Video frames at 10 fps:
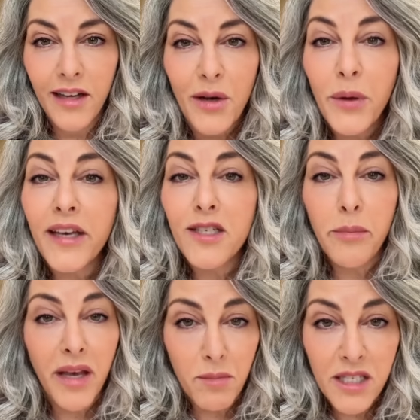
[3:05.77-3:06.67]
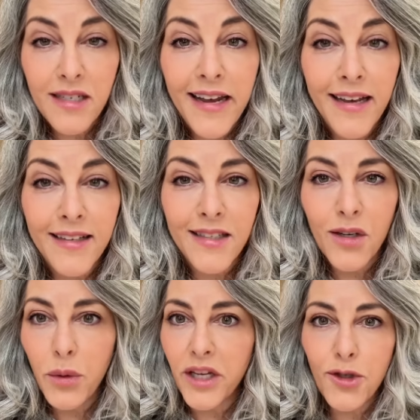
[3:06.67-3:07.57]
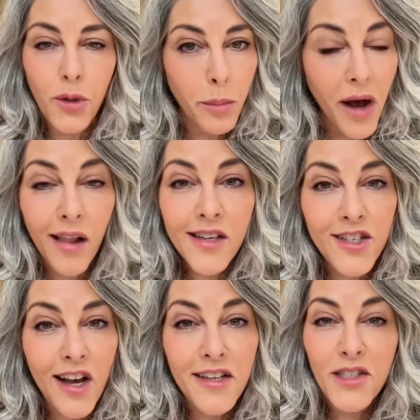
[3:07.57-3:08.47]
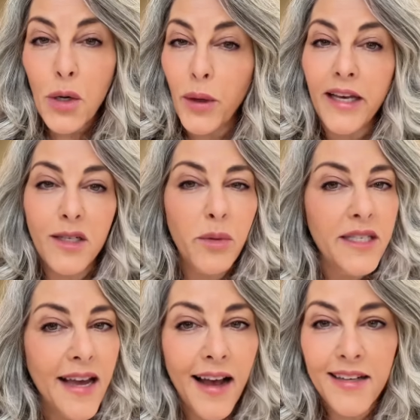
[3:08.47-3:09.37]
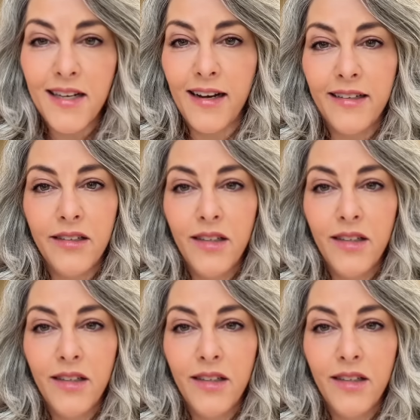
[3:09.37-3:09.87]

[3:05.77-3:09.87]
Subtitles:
We get to make mistakes. We get to apologize. We get to be tactile.